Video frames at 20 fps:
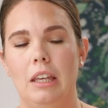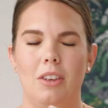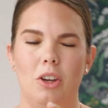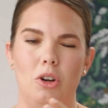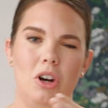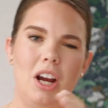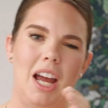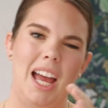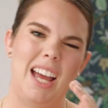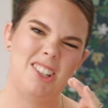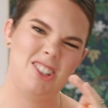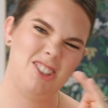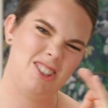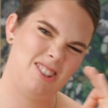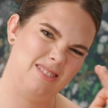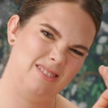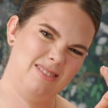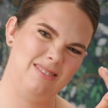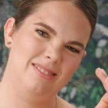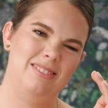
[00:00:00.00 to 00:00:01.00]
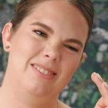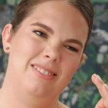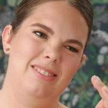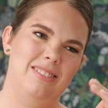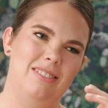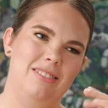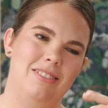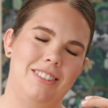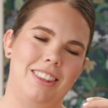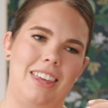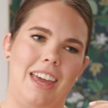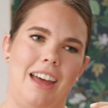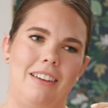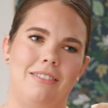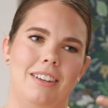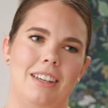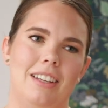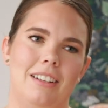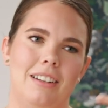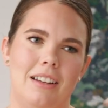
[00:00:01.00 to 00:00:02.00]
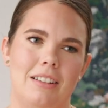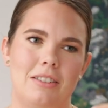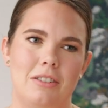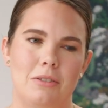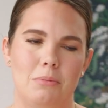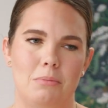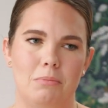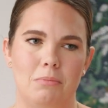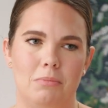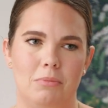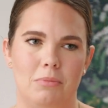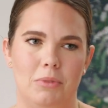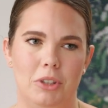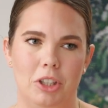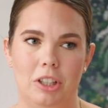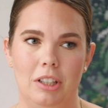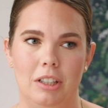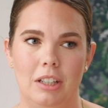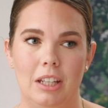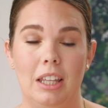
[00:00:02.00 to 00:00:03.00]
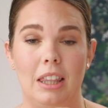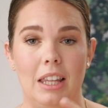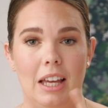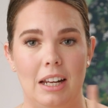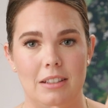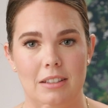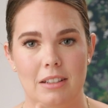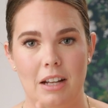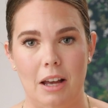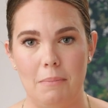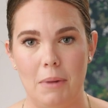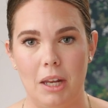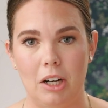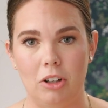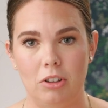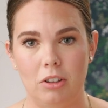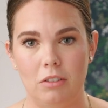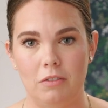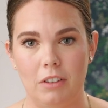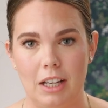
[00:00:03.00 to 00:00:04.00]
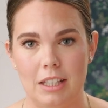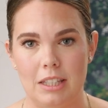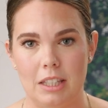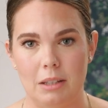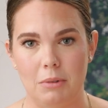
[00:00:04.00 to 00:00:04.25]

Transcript: The crash with caffeine, not so good, and that is not medical advice.